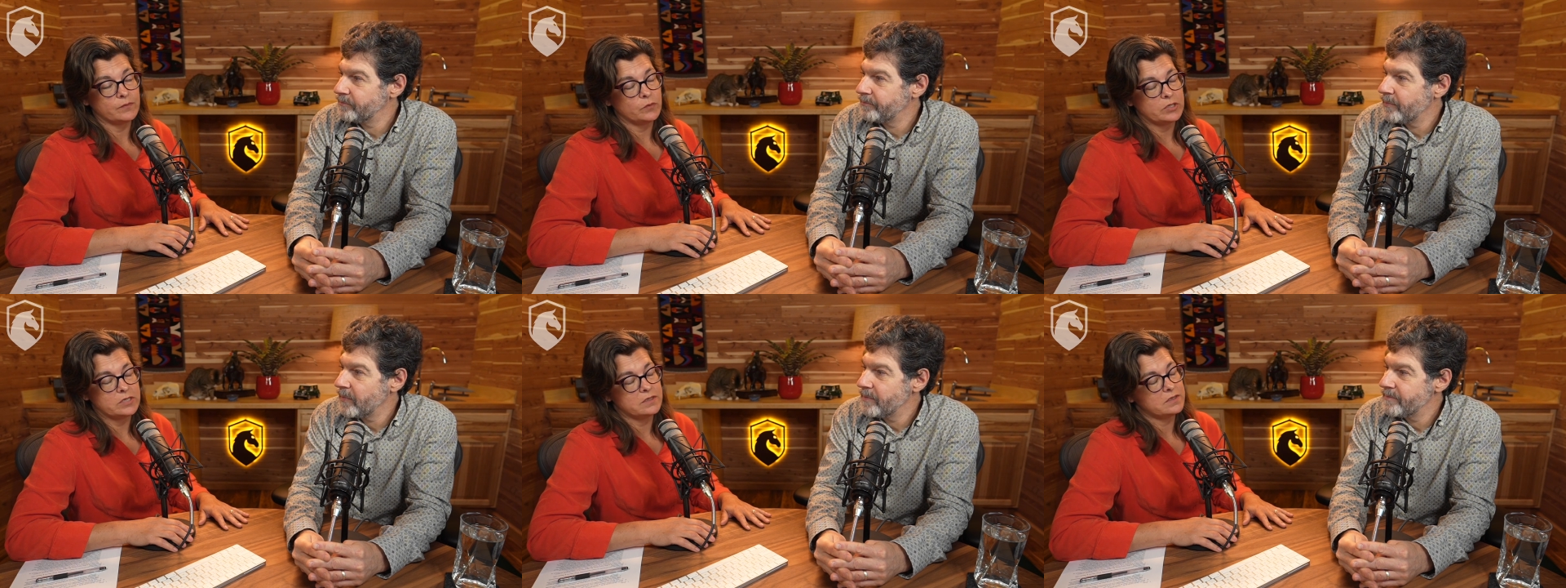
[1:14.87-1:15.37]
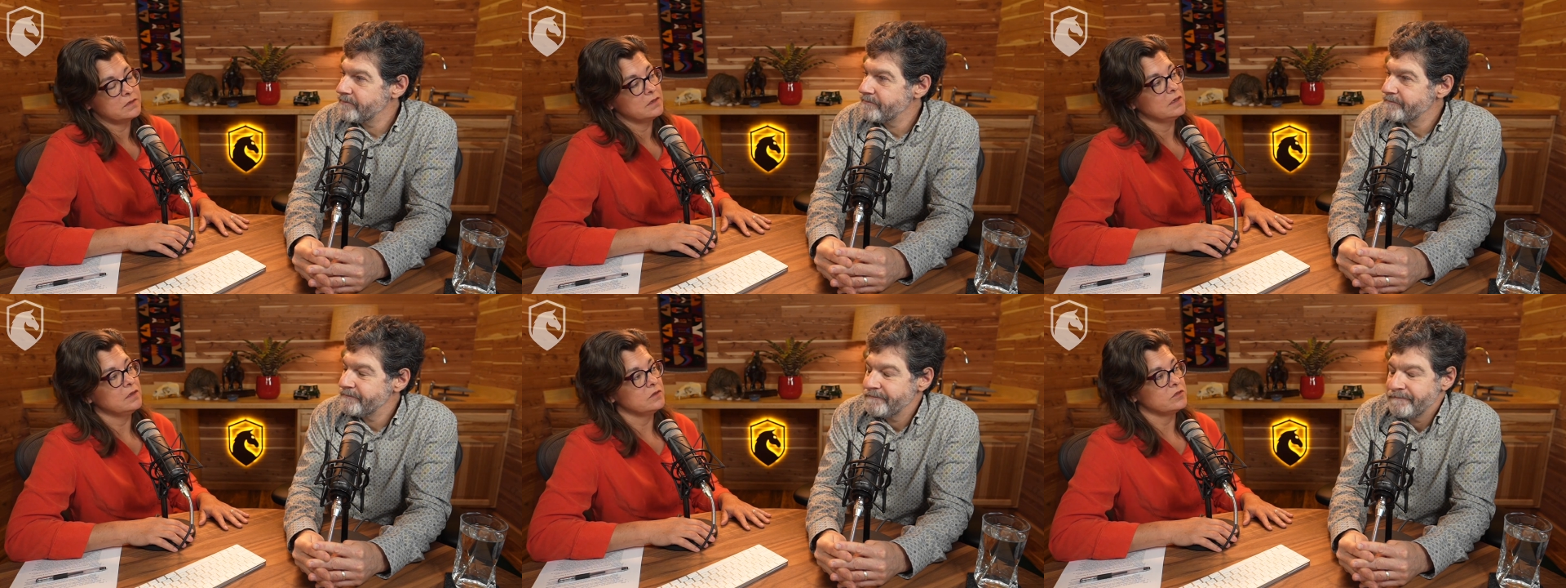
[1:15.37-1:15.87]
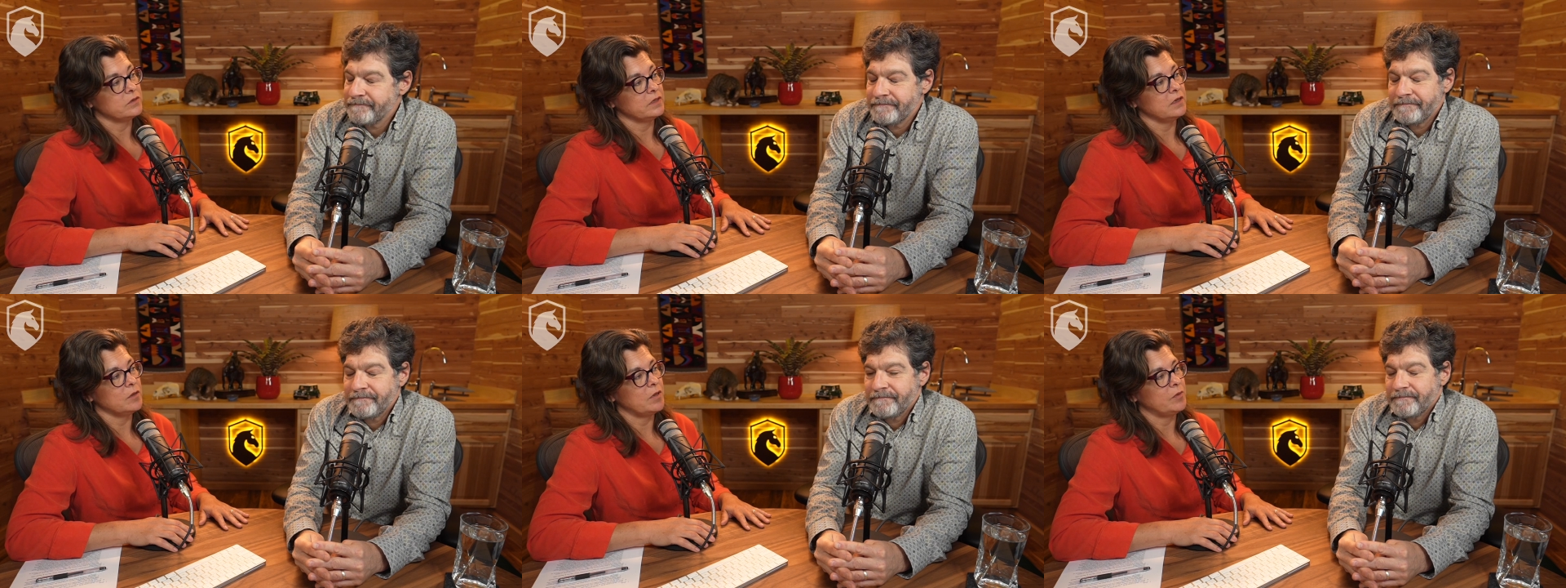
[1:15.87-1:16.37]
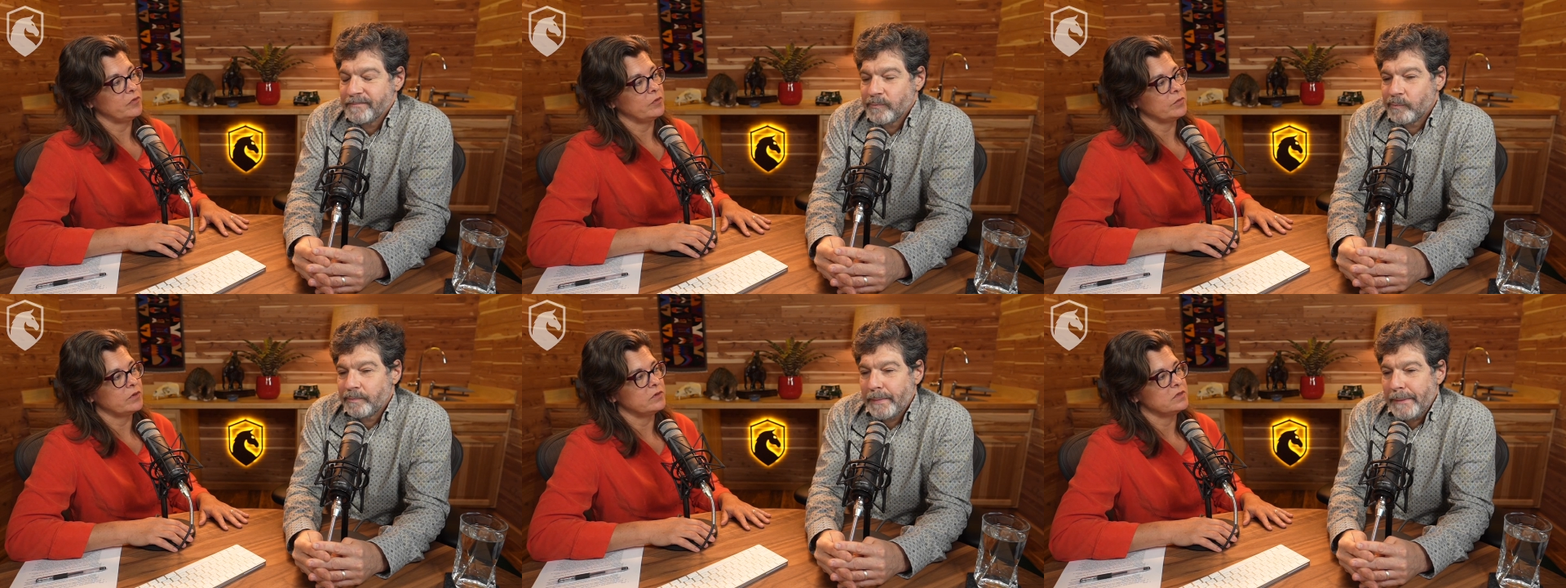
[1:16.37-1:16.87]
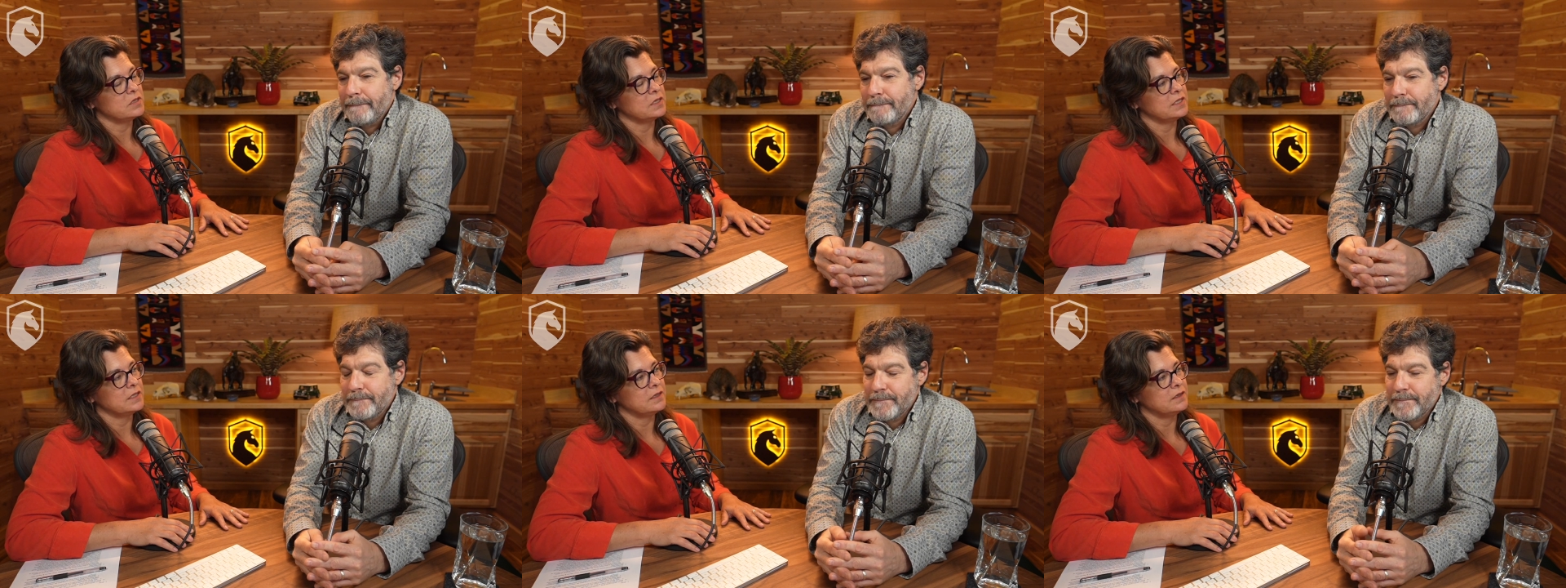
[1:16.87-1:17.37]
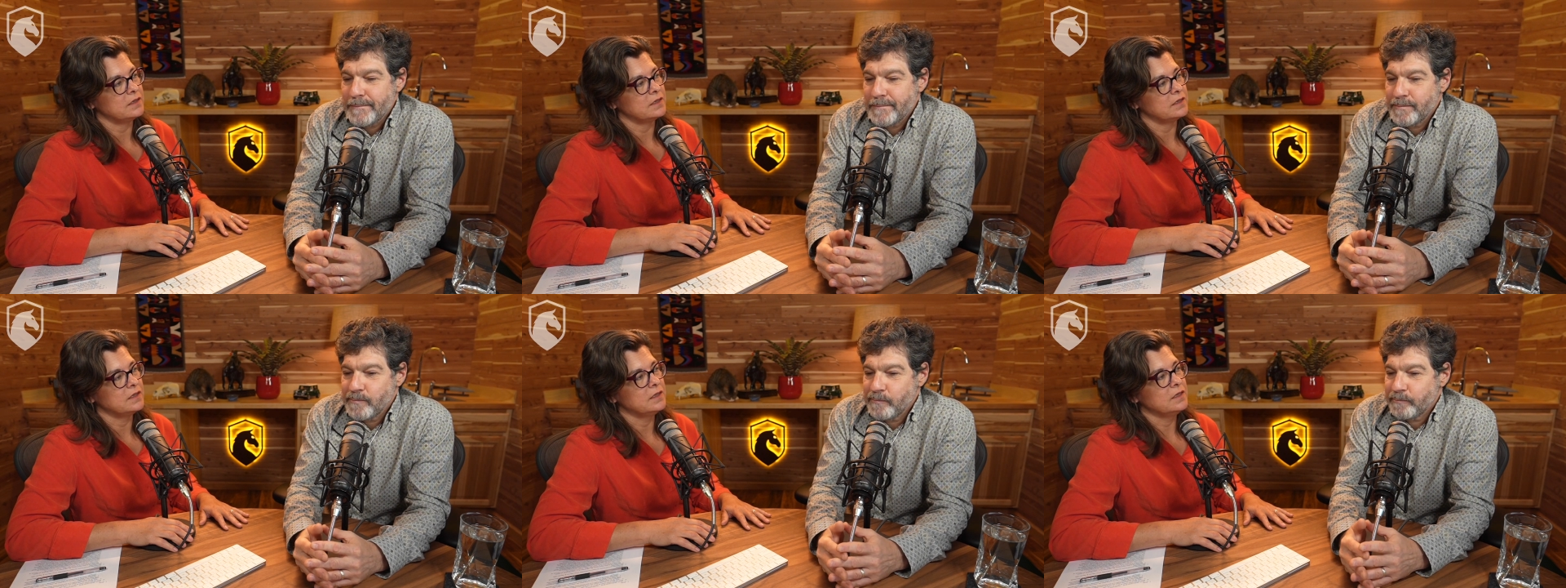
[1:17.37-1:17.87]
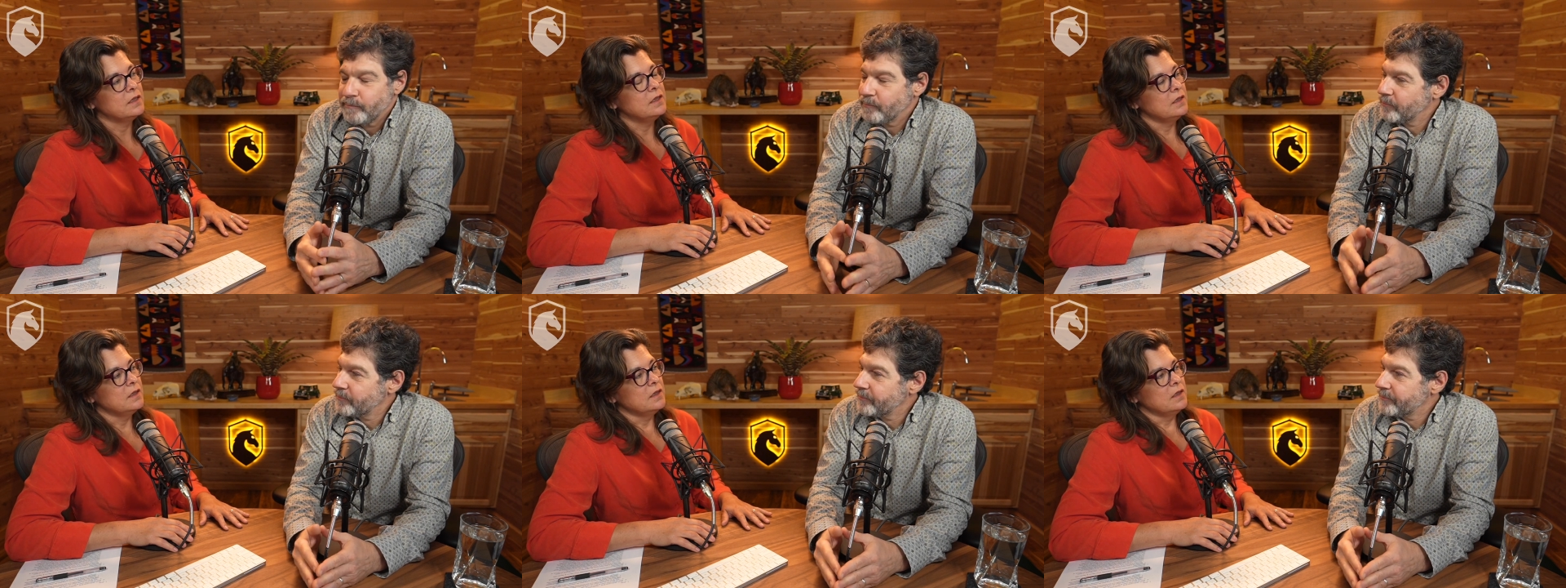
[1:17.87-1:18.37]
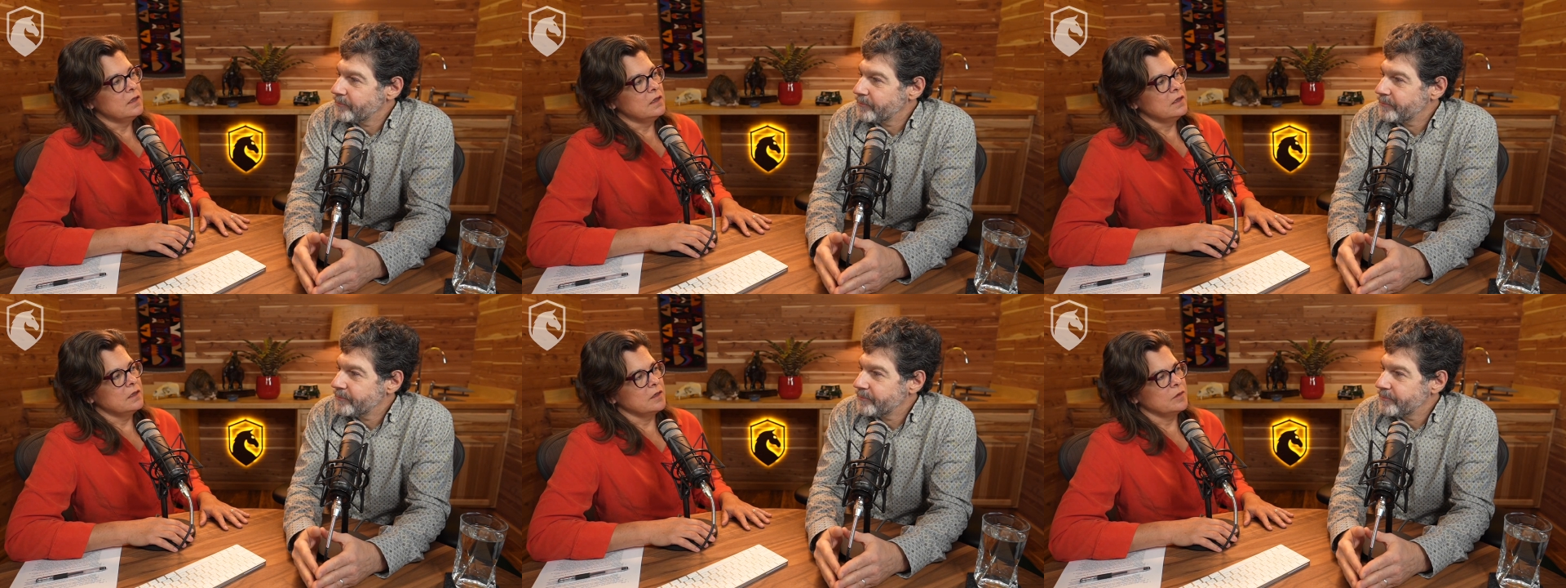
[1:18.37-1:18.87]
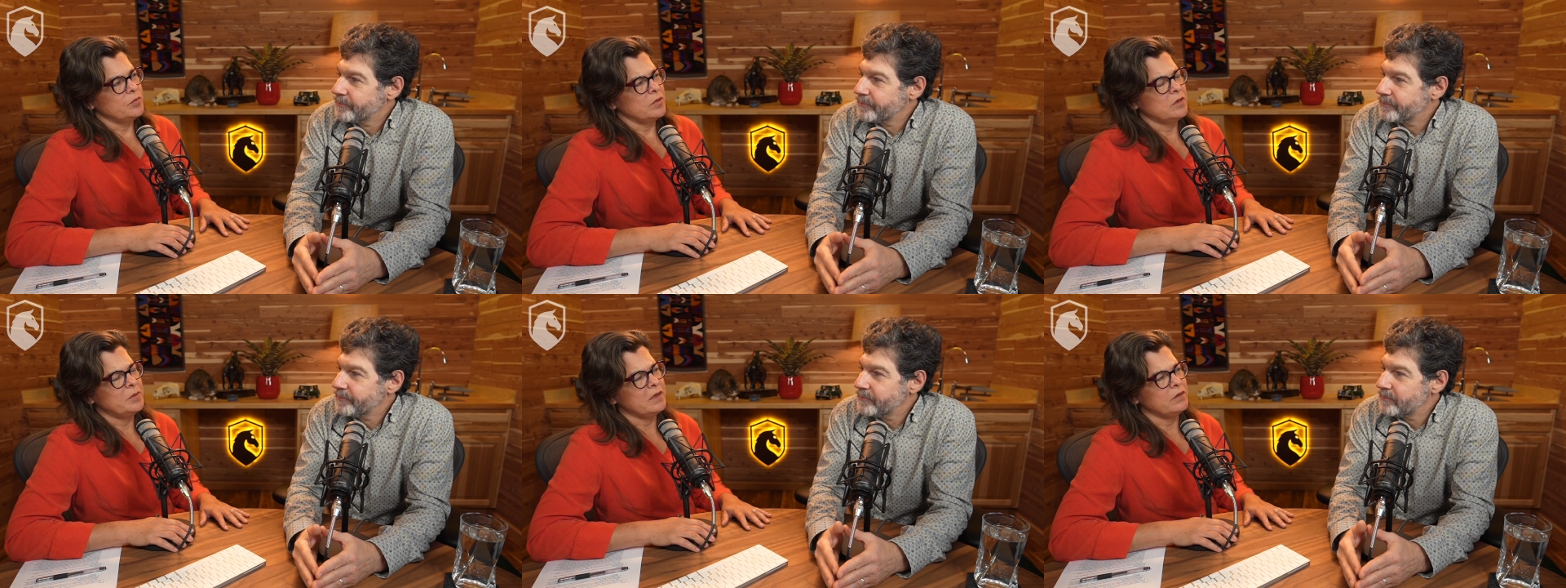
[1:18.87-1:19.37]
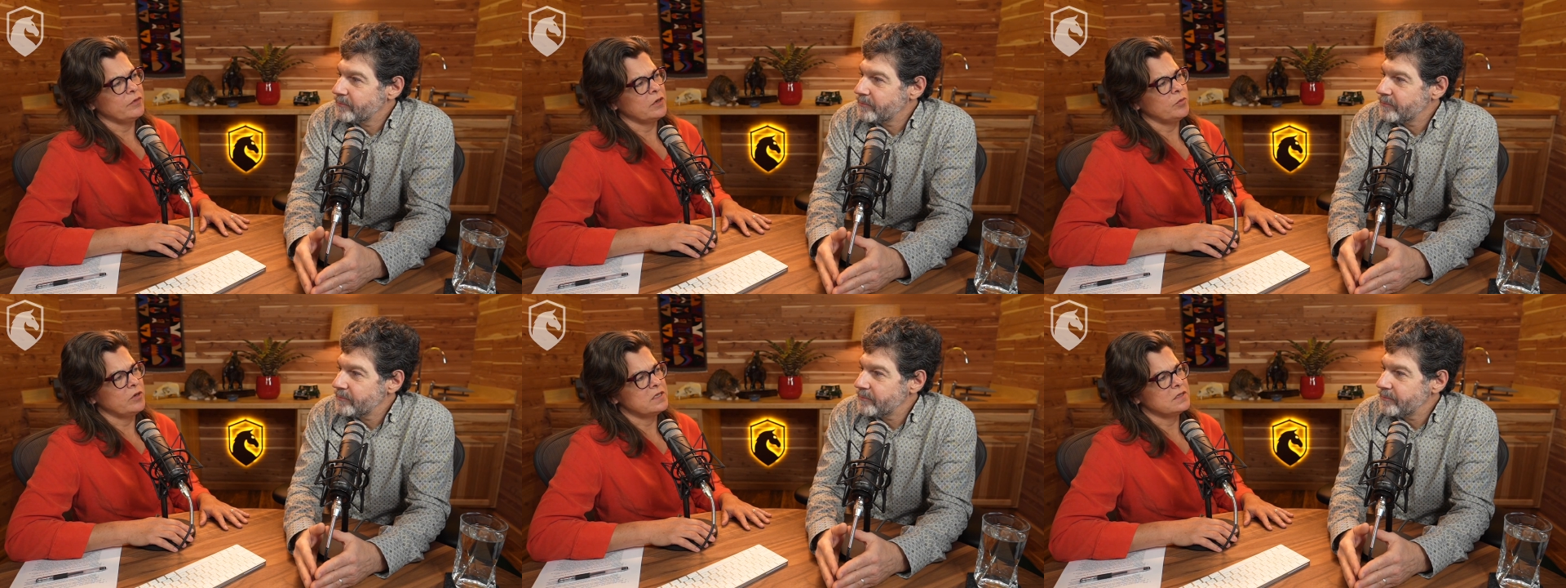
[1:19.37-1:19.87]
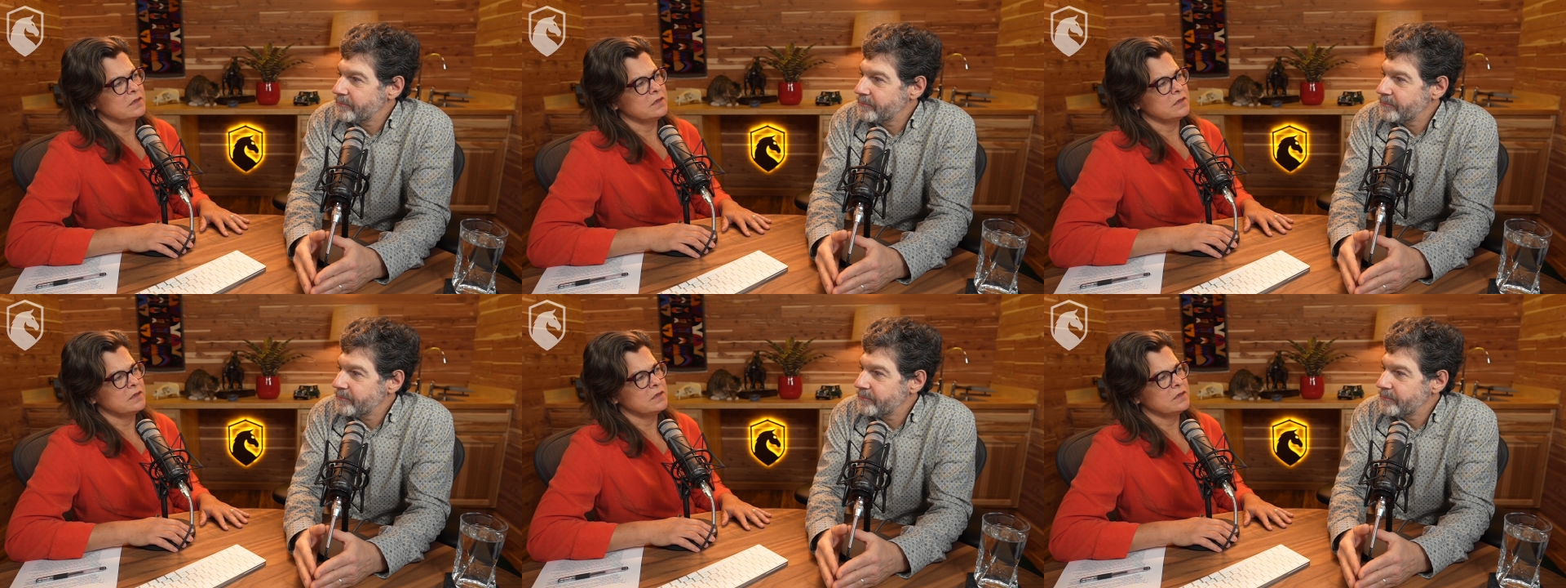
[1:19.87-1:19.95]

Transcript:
Speaker 1: which is certainly all mammals and birds and uh, uh, probably all vertebrates